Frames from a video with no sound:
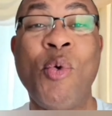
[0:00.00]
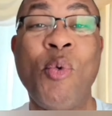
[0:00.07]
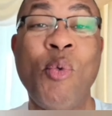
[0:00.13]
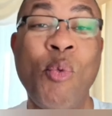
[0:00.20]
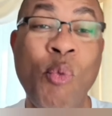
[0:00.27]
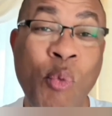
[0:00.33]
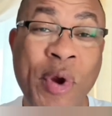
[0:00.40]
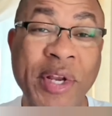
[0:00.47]

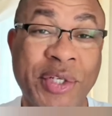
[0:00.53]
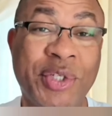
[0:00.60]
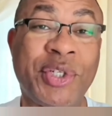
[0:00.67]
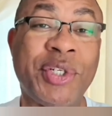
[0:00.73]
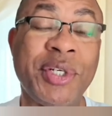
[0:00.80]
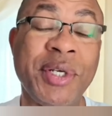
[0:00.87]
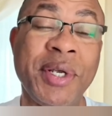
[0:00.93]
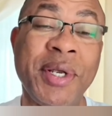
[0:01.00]

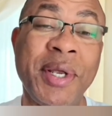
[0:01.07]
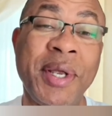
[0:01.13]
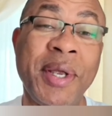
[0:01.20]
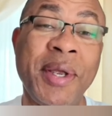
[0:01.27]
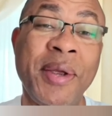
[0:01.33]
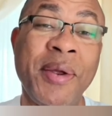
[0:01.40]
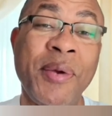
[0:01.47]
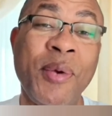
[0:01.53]
which
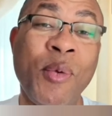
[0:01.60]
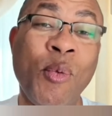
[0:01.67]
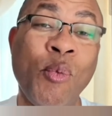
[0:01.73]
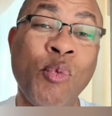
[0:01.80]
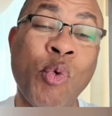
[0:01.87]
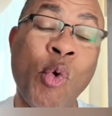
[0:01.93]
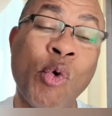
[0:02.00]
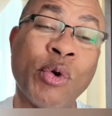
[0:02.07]

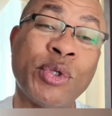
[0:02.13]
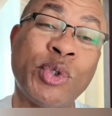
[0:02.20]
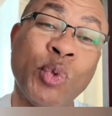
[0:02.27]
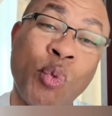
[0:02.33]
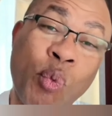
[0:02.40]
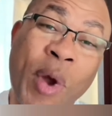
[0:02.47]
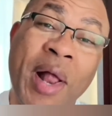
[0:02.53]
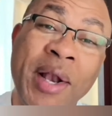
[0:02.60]
works
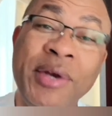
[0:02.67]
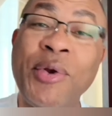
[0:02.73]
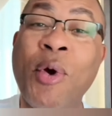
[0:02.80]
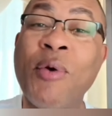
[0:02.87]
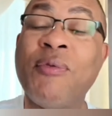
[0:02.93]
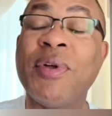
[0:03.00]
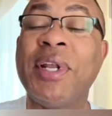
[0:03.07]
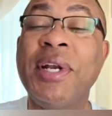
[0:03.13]
well
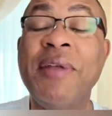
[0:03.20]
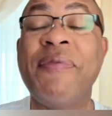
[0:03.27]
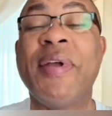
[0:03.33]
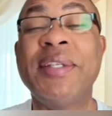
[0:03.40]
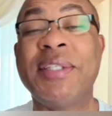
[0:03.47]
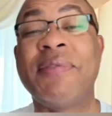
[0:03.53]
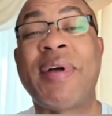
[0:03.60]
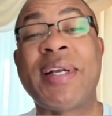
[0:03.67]
now for the
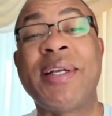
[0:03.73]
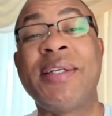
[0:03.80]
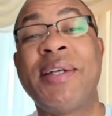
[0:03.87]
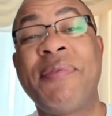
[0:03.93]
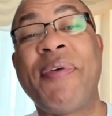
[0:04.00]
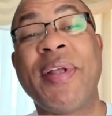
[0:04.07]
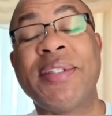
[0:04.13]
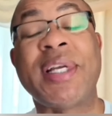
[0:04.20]

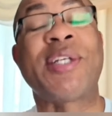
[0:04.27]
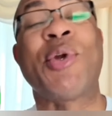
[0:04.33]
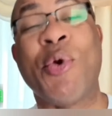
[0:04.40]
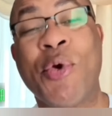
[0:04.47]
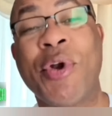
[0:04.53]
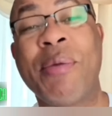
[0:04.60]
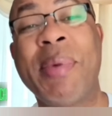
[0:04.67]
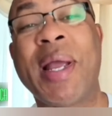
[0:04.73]
defense
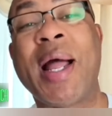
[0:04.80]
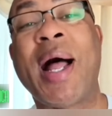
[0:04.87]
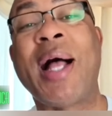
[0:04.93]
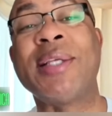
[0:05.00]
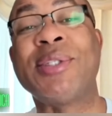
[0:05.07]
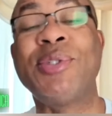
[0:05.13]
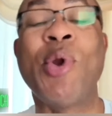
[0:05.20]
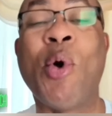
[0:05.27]
attorney,
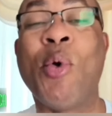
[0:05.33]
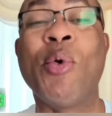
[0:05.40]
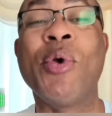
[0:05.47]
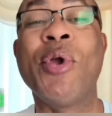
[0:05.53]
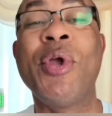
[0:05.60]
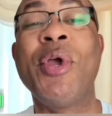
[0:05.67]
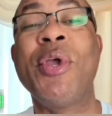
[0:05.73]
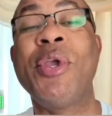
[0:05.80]
because
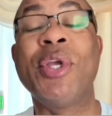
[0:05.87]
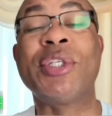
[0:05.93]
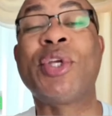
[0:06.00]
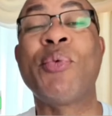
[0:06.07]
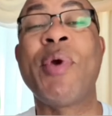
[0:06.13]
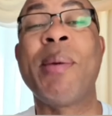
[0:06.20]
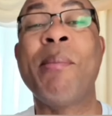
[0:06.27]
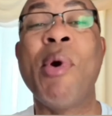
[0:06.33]
now you see
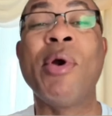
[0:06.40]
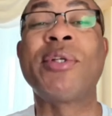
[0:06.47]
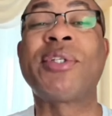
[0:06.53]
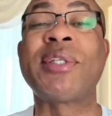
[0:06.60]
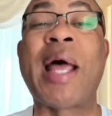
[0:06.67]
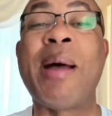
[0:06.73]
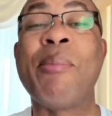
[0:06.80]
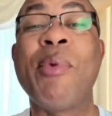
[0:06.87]
where Bert
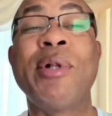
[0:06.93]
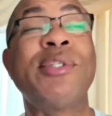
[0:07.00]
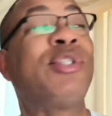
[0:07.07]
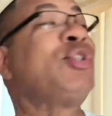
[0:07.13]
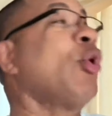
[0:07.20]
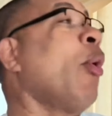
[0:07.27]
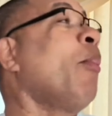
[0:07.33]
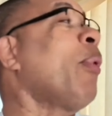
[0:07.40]
Samuels
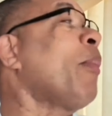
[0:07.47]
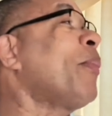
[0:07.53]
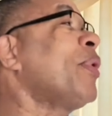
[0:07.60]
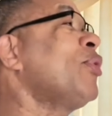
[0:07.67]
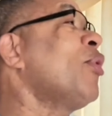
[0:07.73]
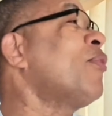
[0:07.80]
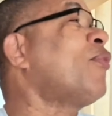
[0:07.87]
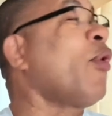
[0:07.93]
jump up
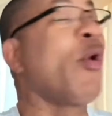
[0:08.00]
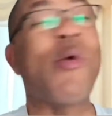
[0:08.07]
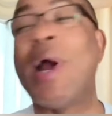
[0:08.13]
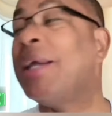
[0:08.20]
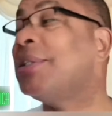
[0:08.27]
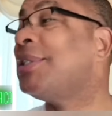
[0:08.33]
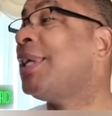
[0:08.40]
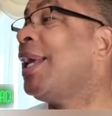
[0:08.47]
in
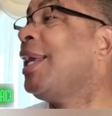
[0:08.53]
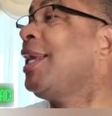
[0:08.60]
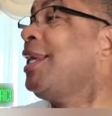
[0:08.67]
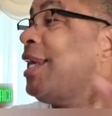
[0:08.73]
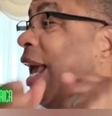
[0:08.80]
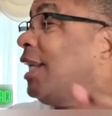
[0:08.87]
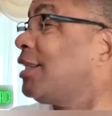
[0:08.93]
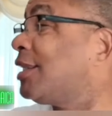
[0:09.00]
euphoria and say,
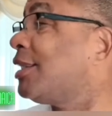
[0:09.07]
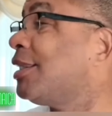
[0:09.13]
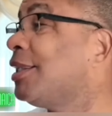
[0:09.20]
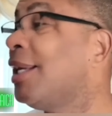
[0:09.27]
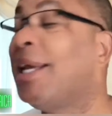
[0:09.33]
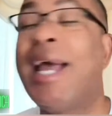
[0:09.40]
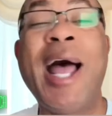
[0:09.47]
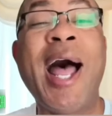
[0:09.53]
yes,
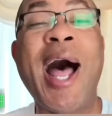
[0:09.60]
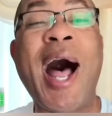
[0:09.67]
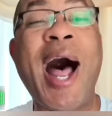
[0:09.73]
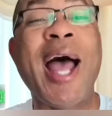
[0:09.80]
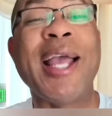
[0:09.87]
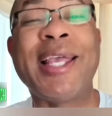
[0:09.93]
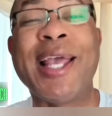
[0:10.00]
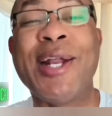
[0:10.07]

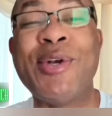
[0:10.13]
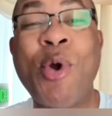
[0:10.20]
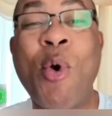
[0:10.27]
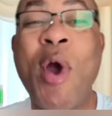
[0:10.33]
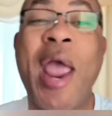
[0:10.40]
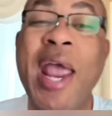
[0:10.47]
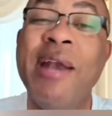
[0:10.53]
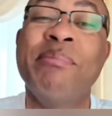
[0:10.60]
I can
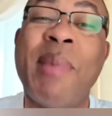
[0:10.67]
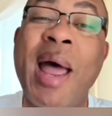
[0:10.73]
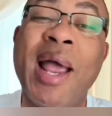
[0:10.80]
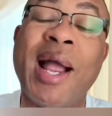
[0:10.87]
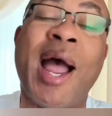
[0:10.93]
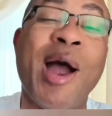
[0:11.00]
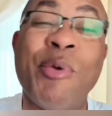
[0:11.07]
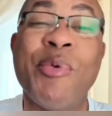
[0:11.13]
now end my
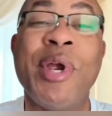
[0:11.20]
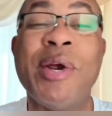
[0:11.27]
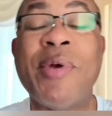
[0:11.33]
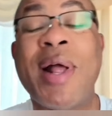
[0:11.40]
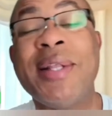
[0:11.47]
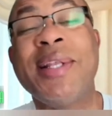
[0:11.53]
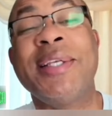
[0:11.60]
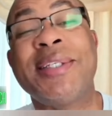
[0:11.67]
career
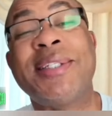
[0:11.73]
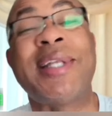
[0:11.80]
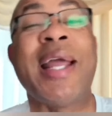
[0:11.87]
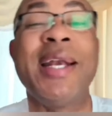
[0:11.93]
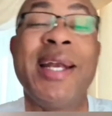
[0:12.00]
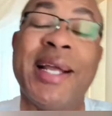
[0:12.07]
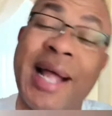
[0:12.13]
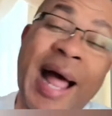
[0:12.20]
on this
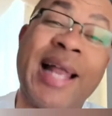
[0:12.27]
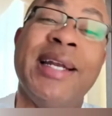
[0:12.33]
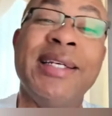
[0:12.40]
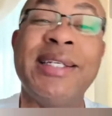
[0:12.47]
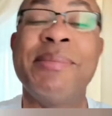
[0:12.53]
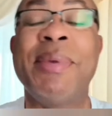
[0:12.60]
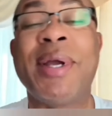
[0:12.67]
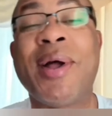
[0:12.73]

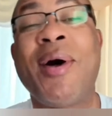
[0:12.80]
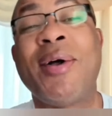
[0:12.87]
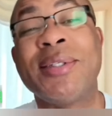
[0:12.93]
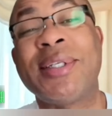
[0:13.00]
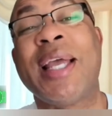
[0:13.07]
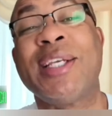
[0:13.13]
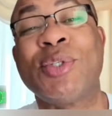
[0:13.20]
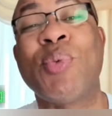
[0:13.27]
technicality,
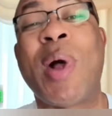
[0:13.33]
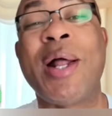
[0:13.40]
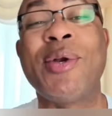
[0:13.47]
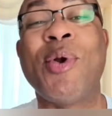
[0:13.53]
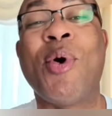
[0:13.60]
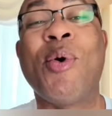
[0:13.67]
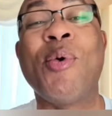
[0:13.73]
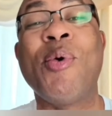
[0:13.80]
because guess what
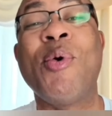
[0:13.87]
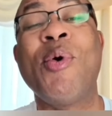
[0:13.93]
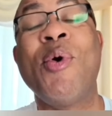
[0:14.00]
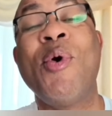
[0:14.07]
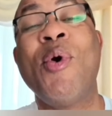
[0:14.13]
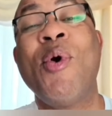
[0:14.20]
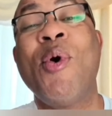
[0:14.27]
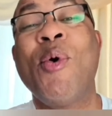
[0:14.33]
now?
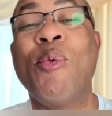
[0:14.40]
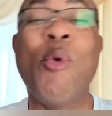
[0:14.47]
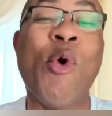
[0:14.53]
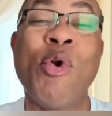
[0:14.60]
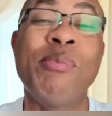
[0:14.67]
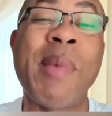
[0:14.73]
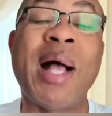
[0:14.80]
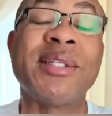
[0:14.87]

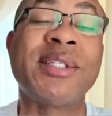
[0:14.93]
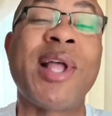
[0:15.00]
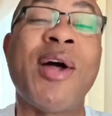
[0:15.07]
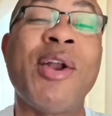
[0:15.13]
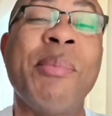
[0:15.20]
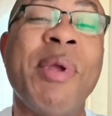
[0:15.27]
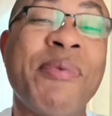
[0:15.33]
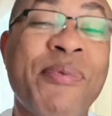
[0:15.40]
Rural Boss gonna be